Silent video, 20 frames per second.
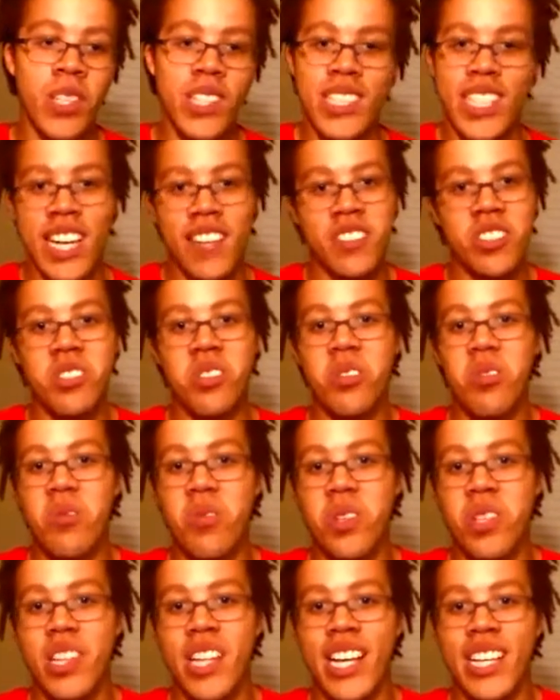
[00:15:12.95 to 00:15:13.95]
What does that have to do
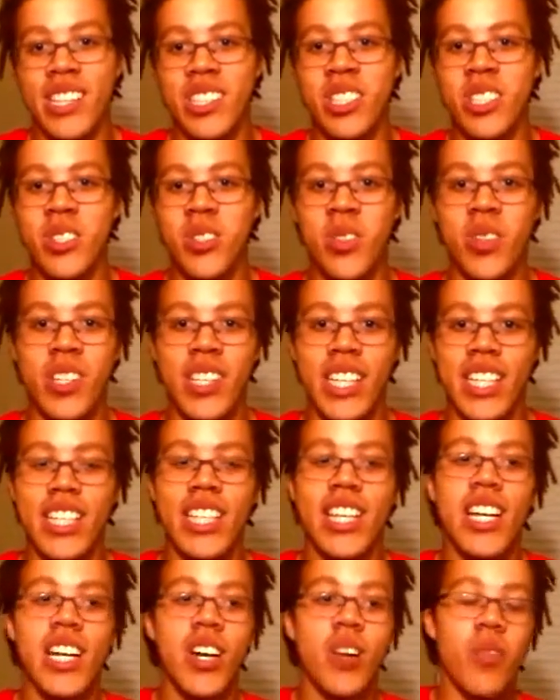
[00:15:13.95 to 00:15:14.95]
with, like, destroying, like,